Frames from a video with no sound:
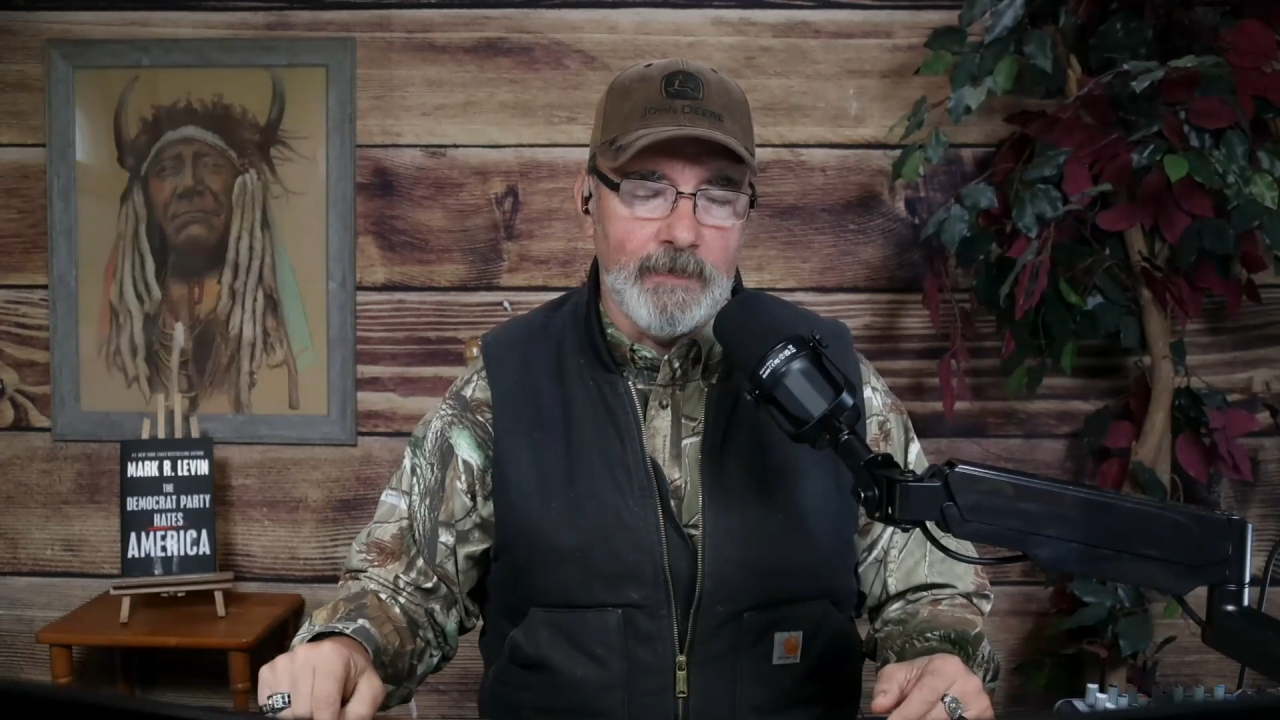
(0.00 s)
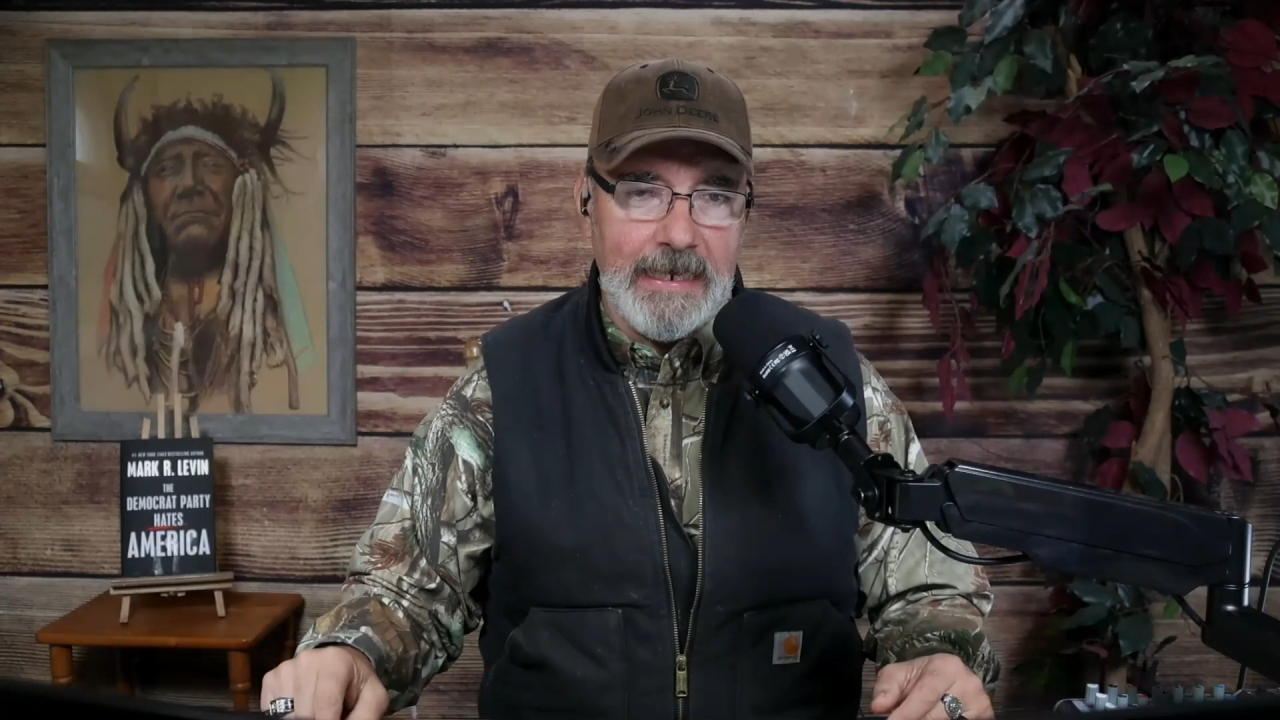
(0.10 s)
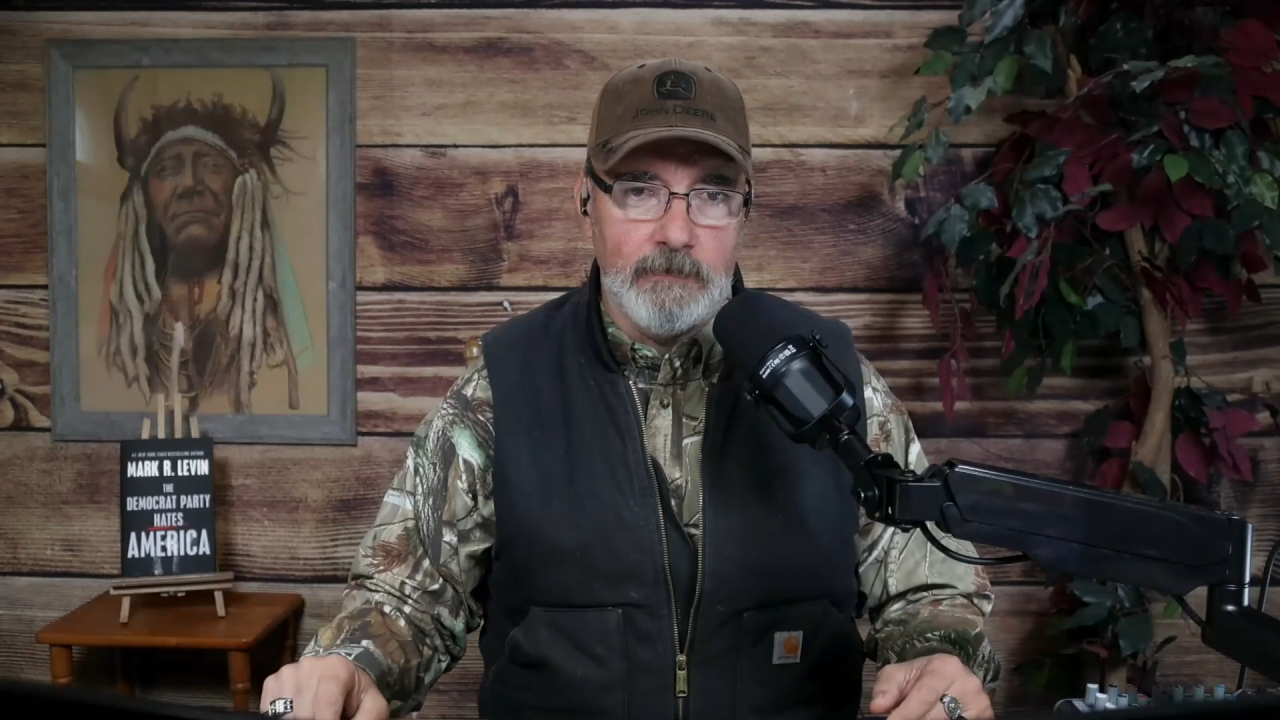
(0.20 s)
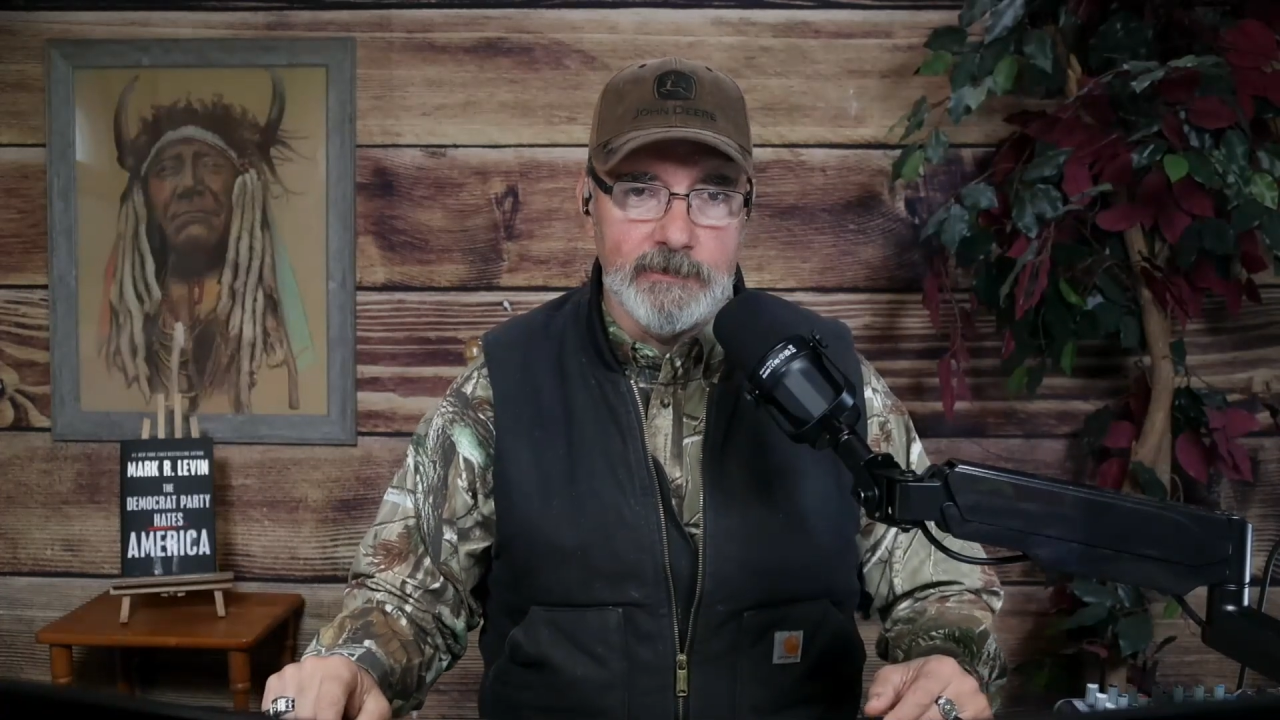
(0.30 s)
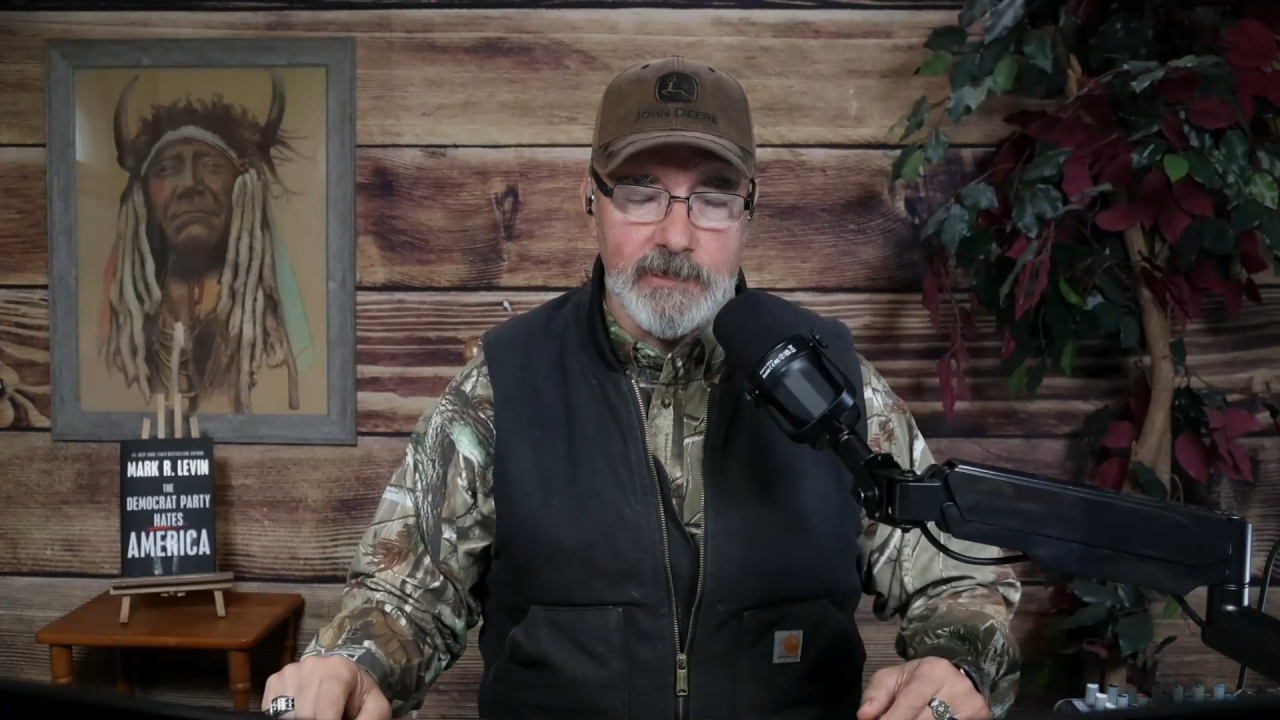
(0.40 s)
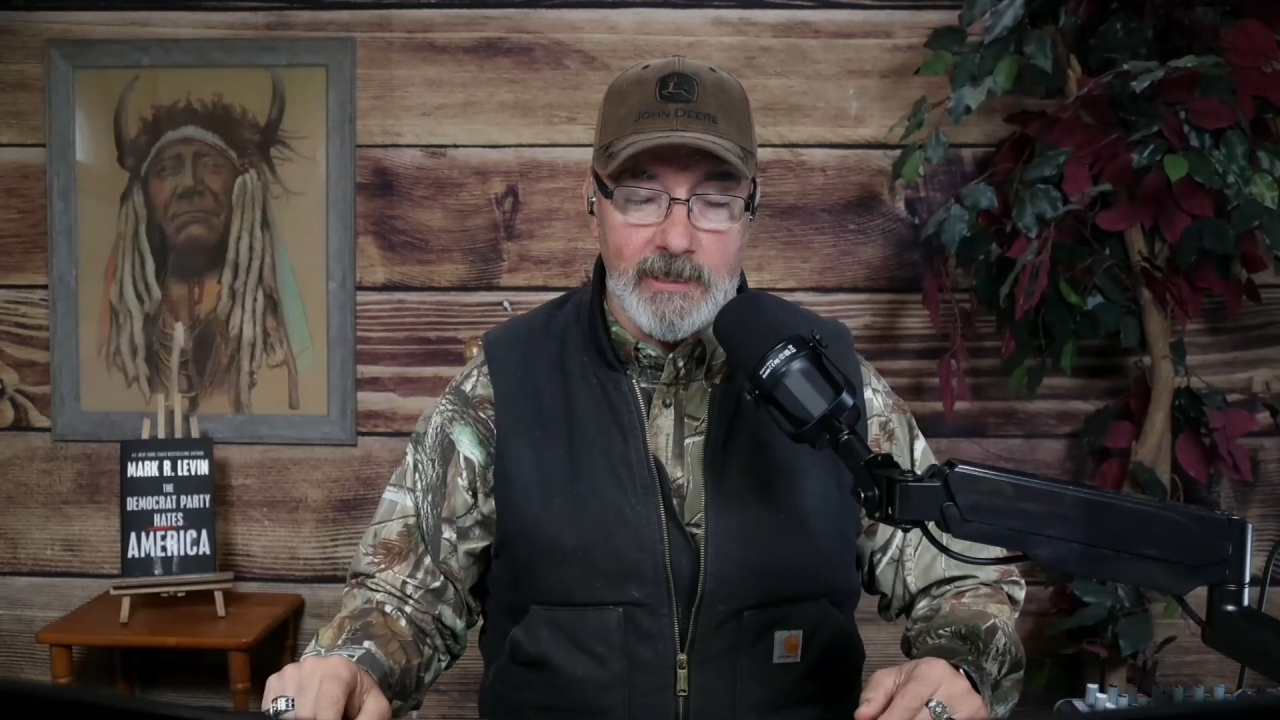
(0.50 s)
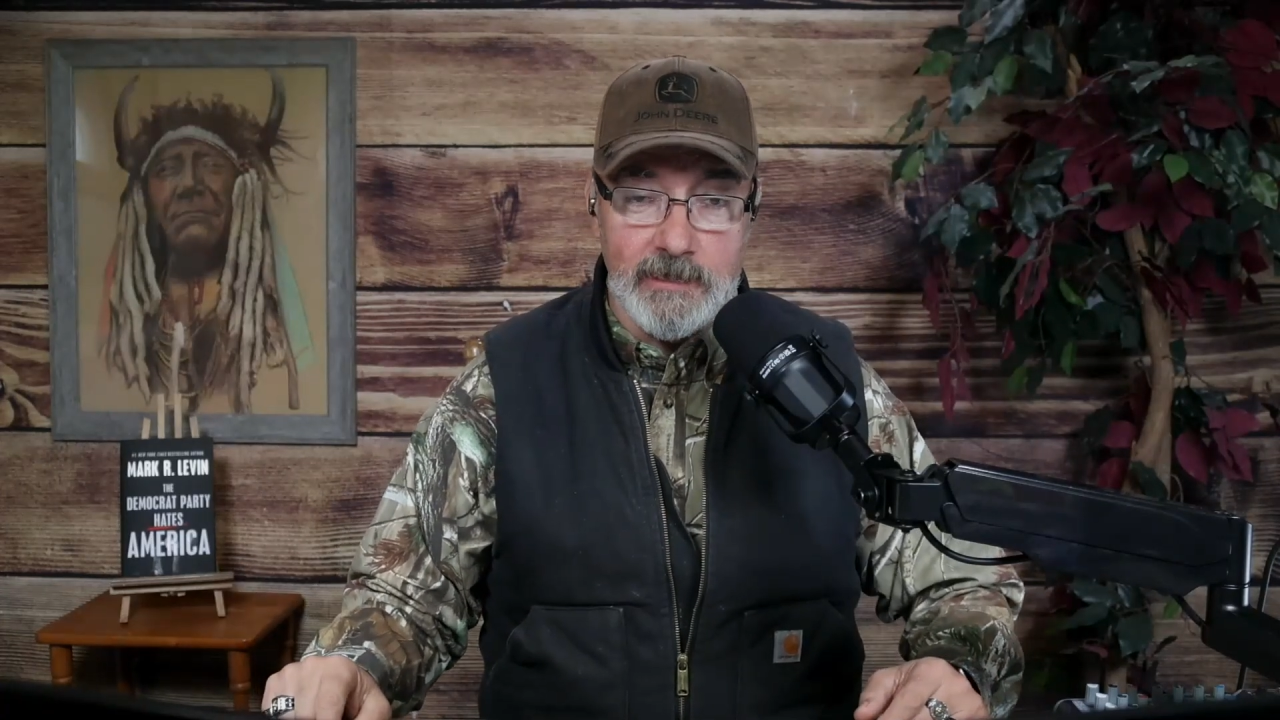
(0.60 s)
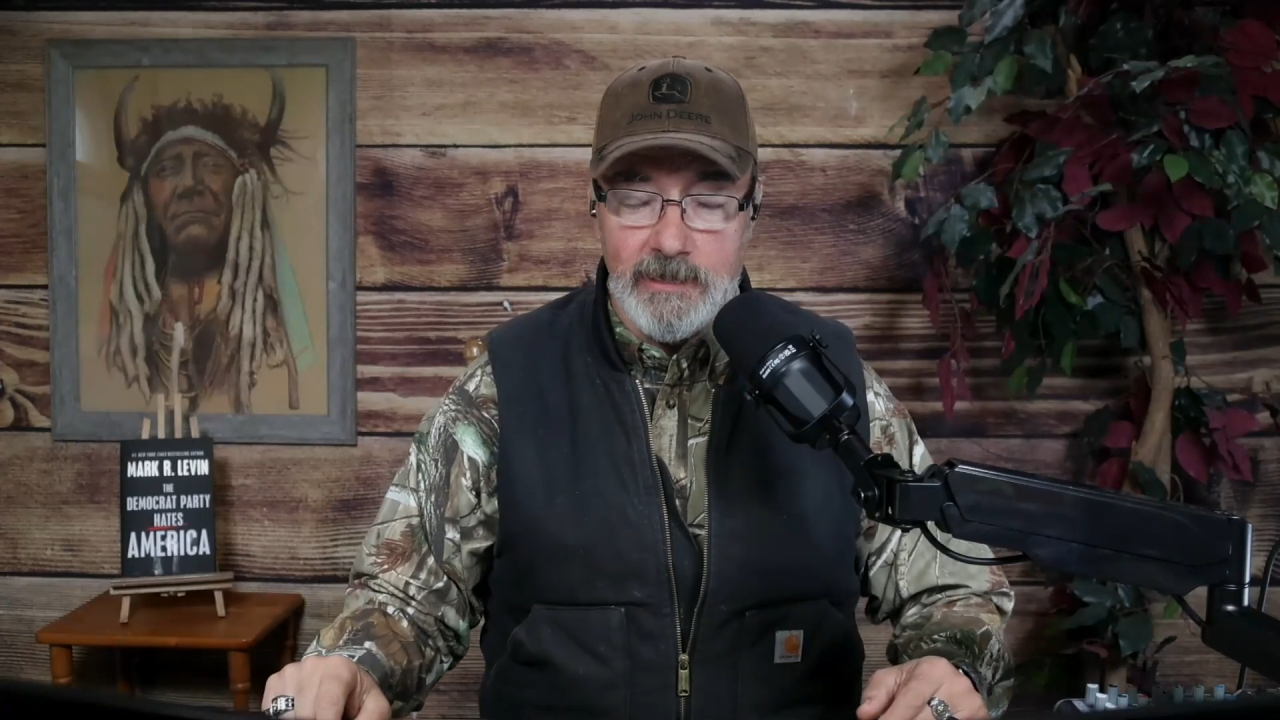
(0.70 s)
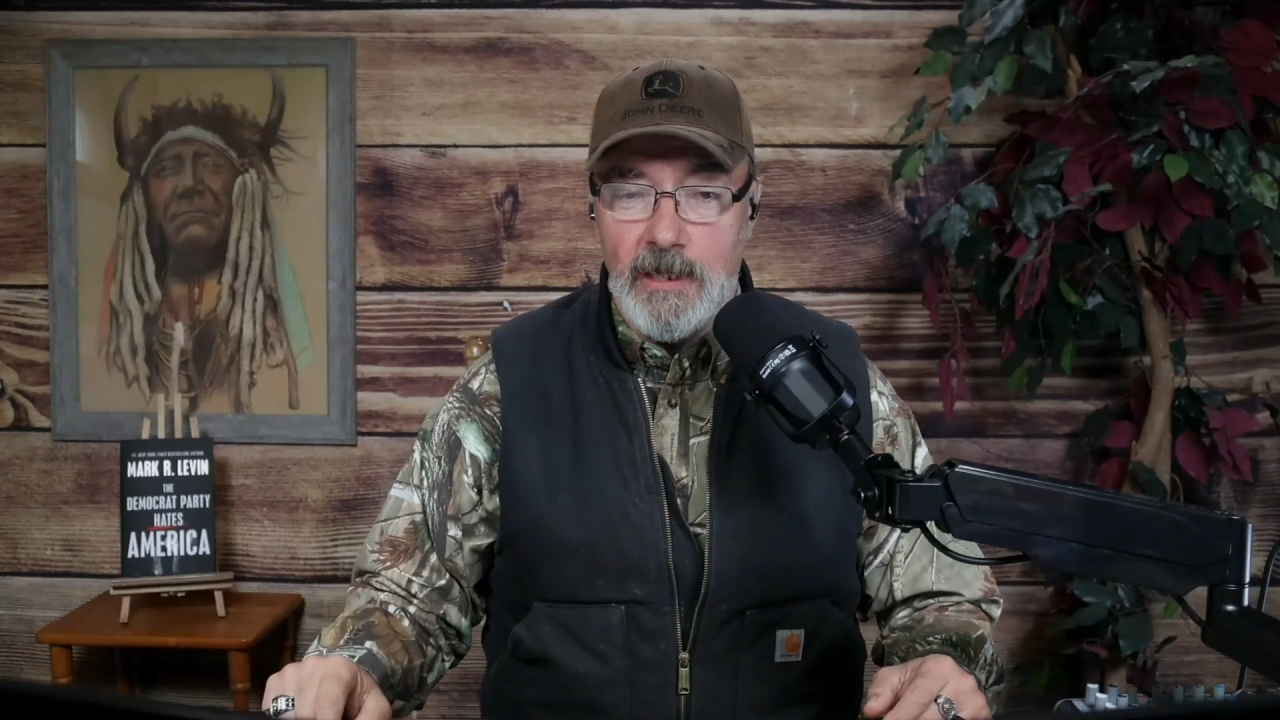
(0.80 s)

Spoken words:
Bible says